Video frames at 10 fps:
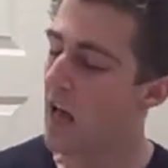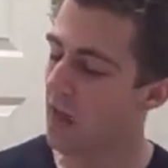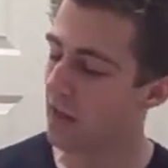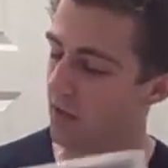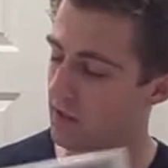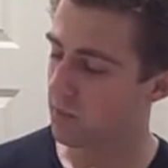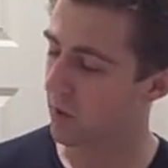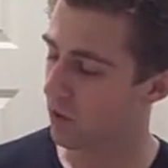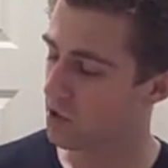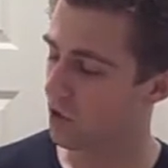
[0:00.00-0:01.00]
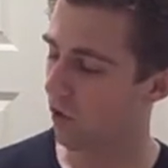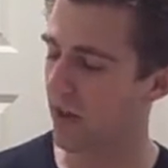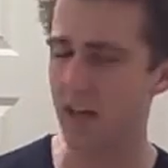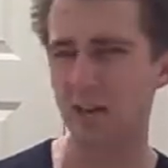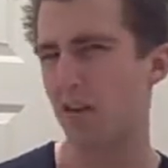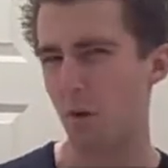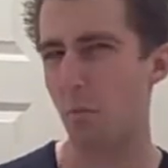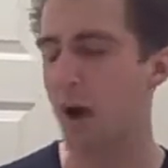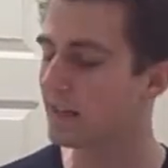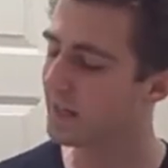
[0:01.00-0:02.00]
And then on the spiritual and you know
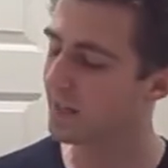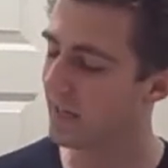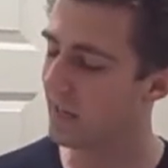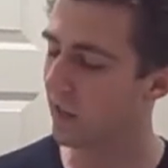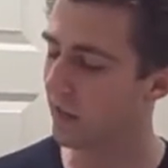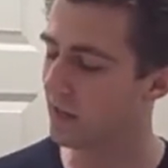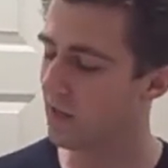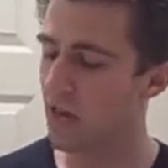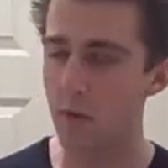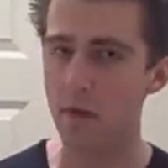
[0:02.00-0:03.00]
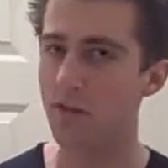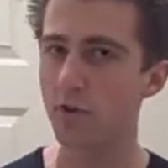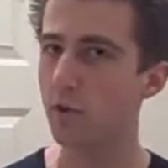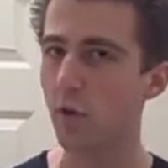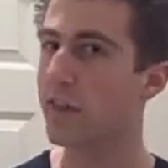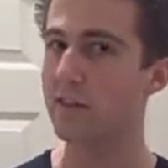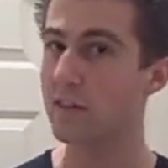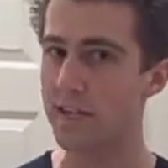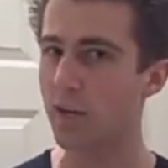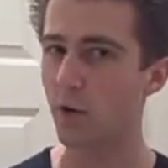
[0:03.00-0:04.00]
mindset side of things, I mean, if you like The
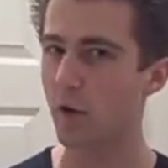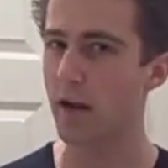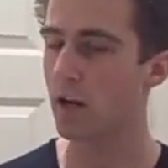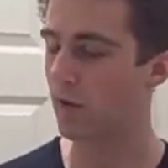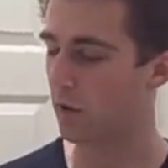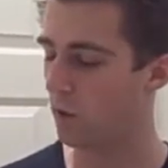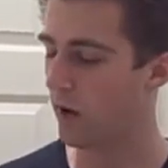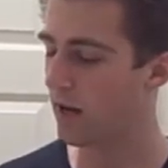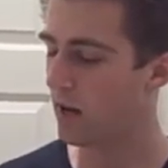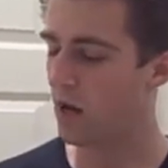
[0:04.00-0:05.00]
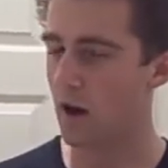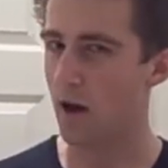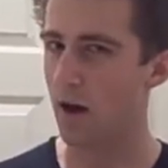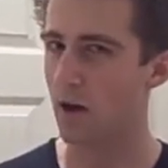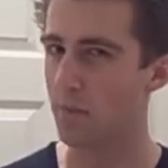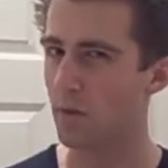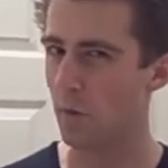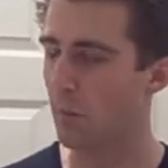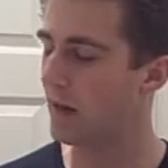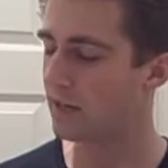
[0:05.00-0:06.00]
Secret or any other great um, you know
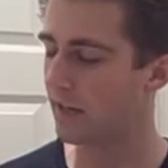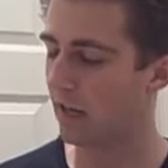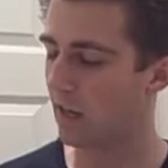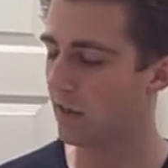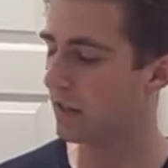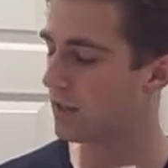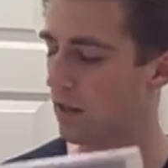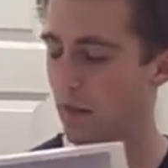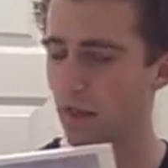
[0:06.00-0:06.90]
mindset kind of things,